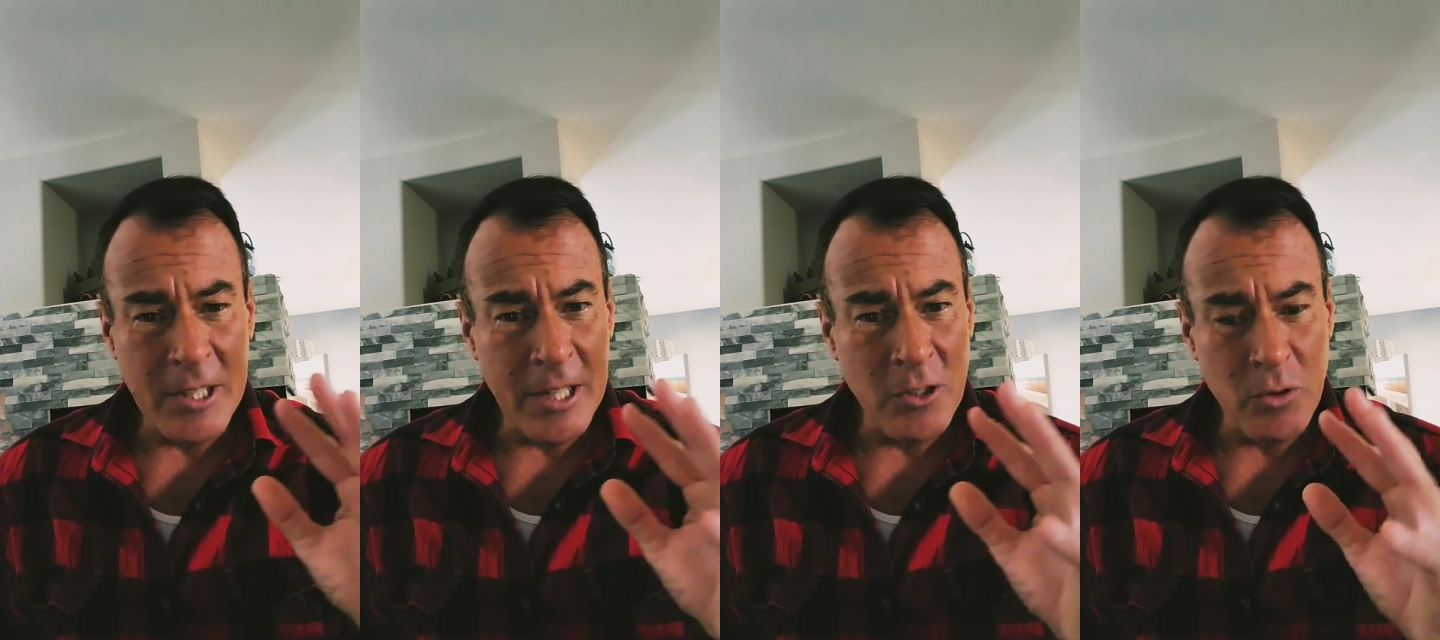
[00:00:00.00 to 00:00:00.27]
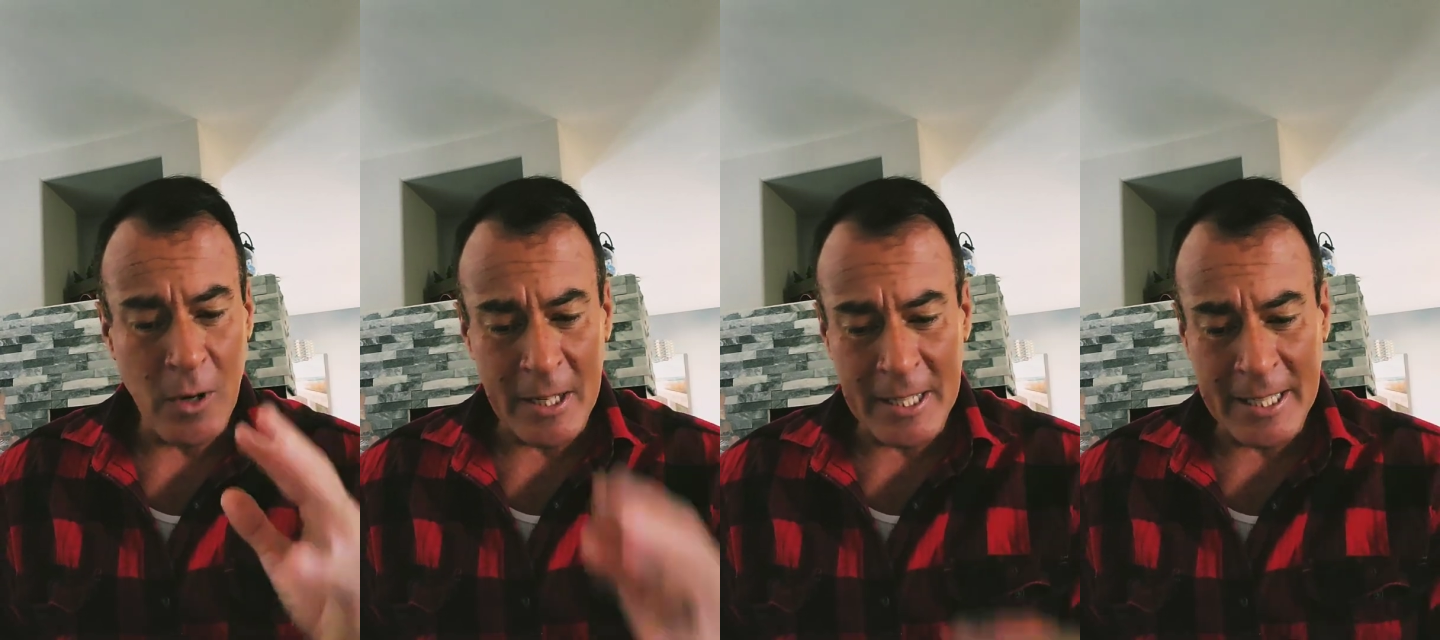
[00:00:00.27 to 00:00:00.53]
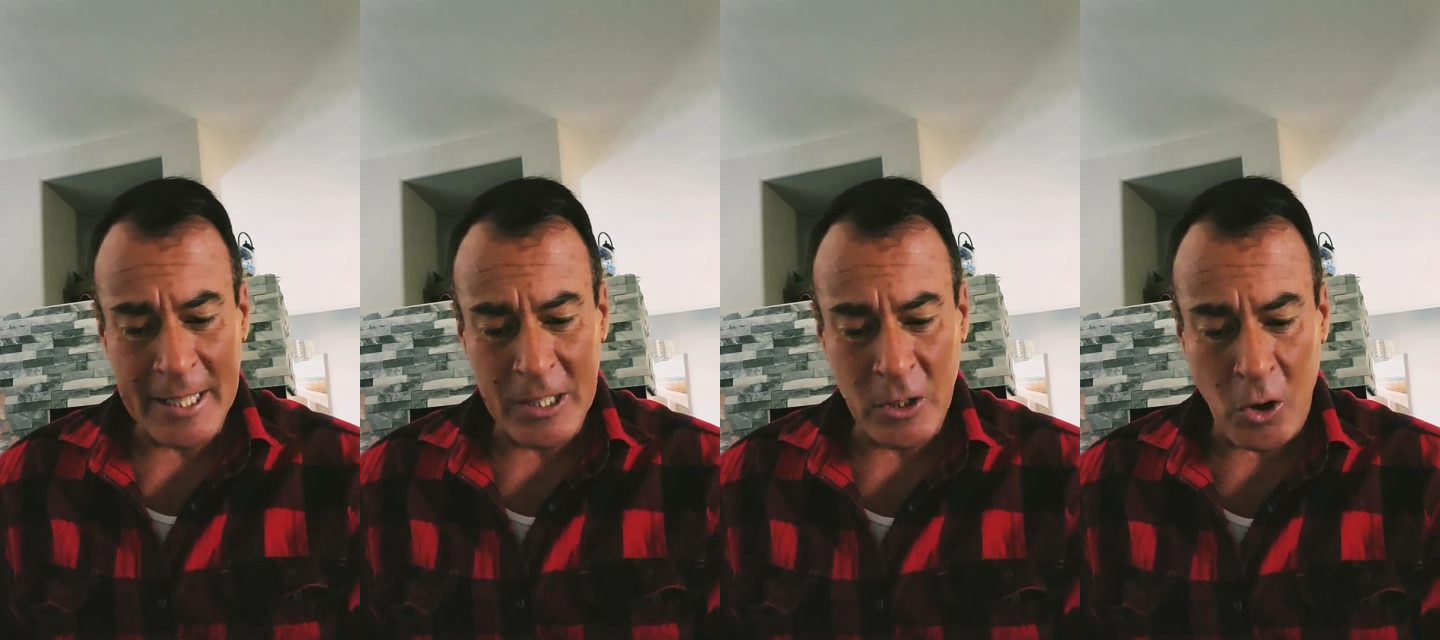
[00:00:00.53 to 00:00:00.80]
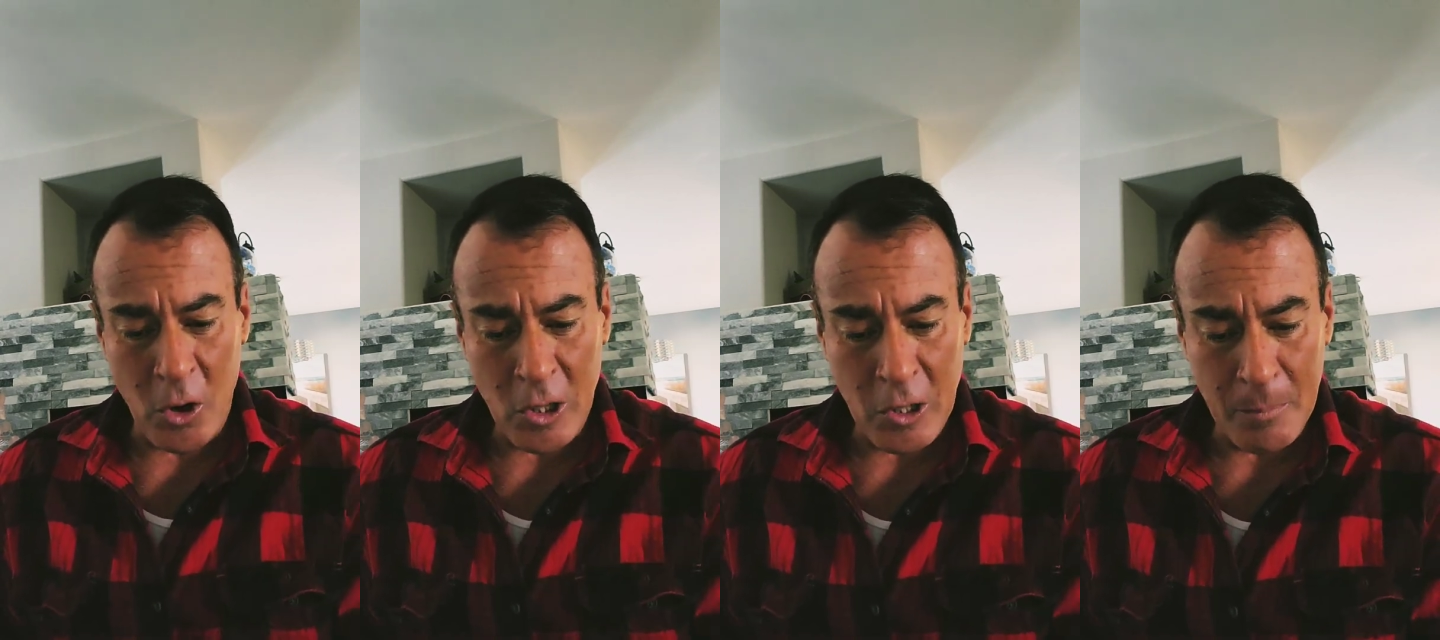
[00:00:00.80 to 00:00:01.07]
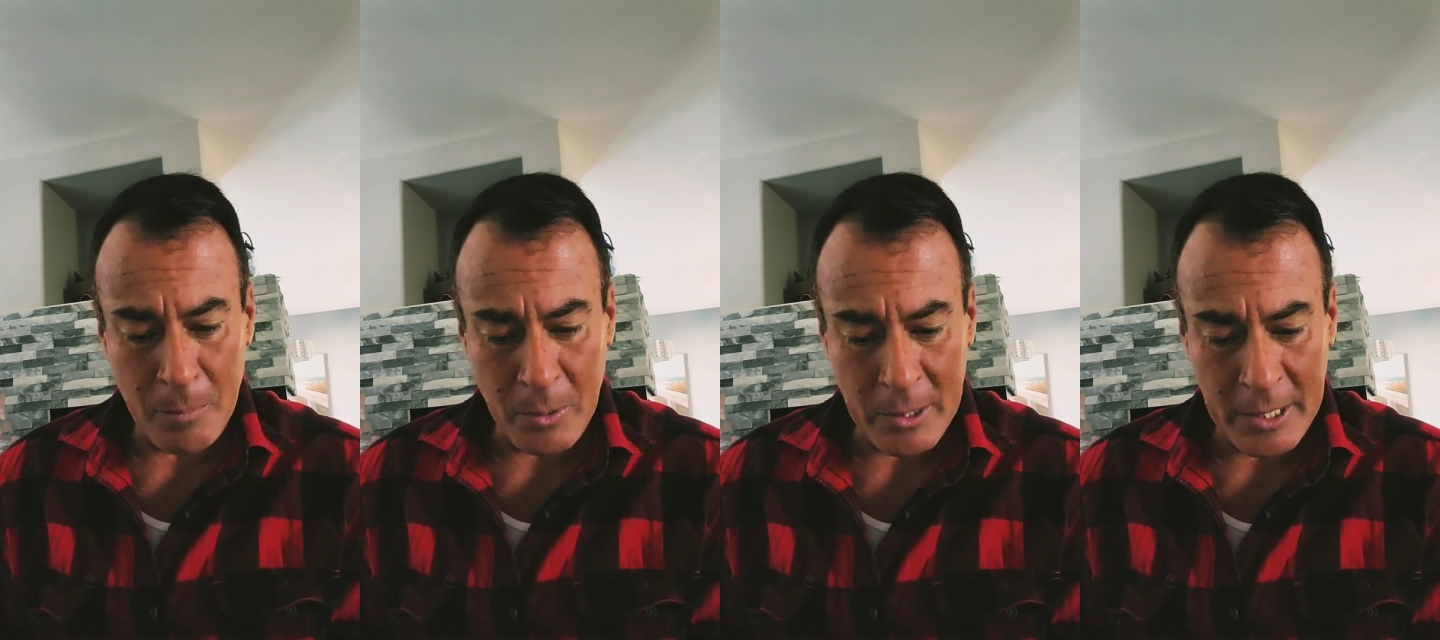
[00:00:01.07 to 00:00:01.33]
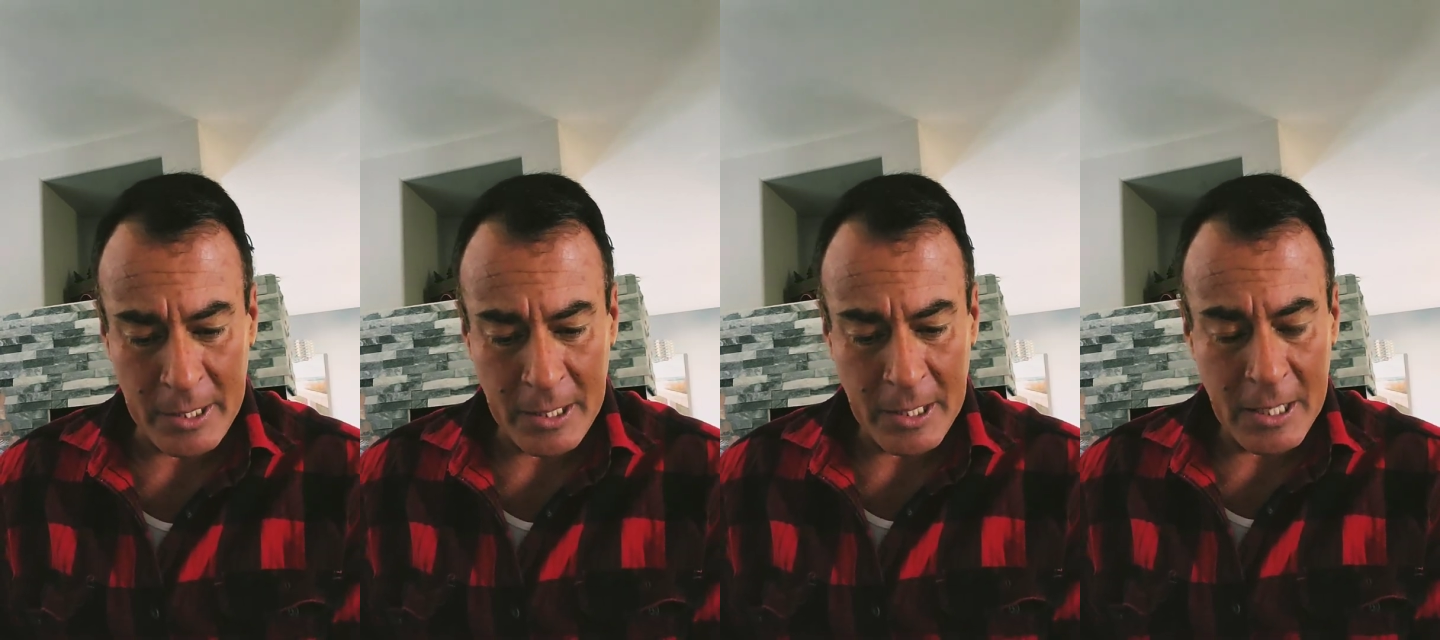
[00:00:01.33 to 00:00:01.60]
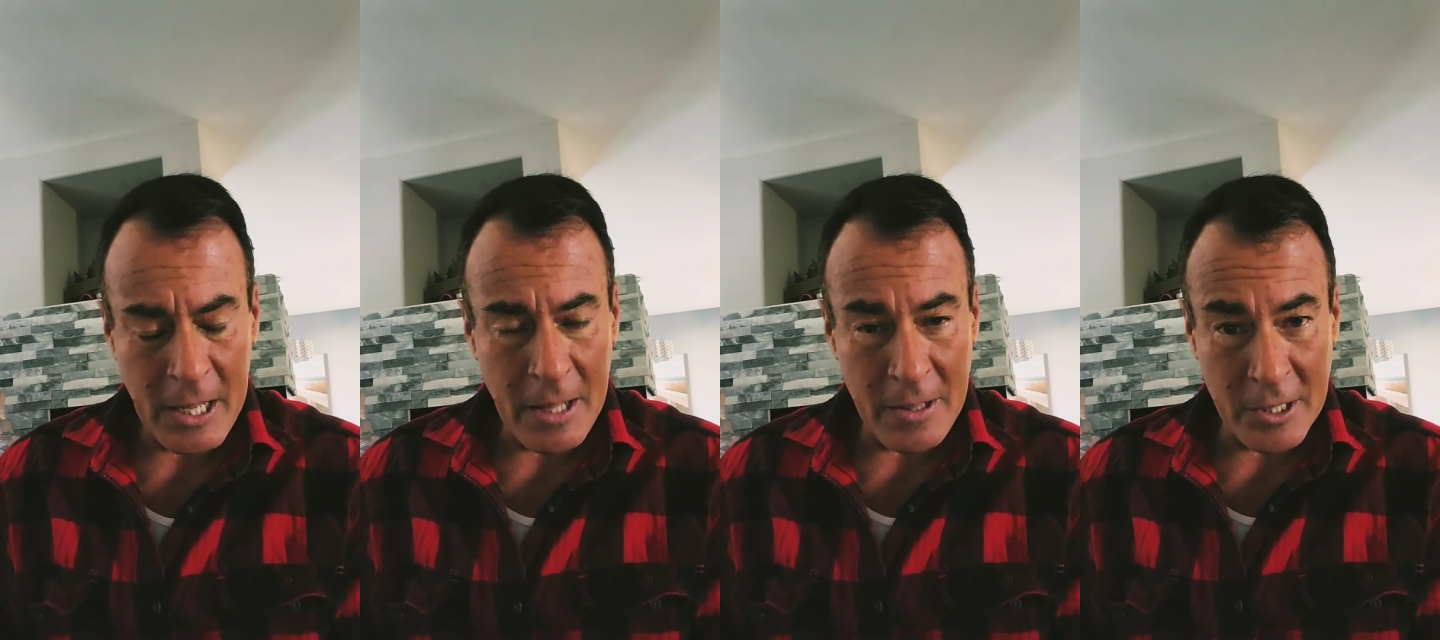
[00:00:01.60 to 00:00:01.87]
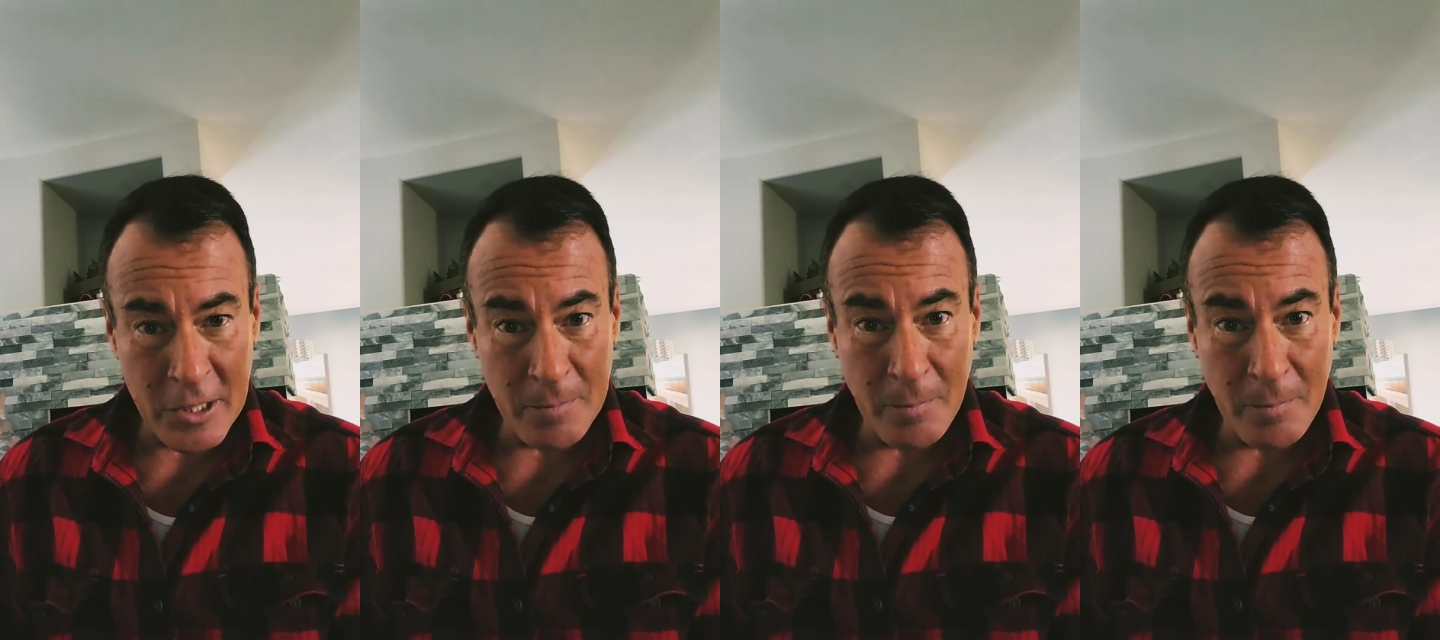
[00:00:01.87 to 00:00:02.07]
and trying to get it all complete in this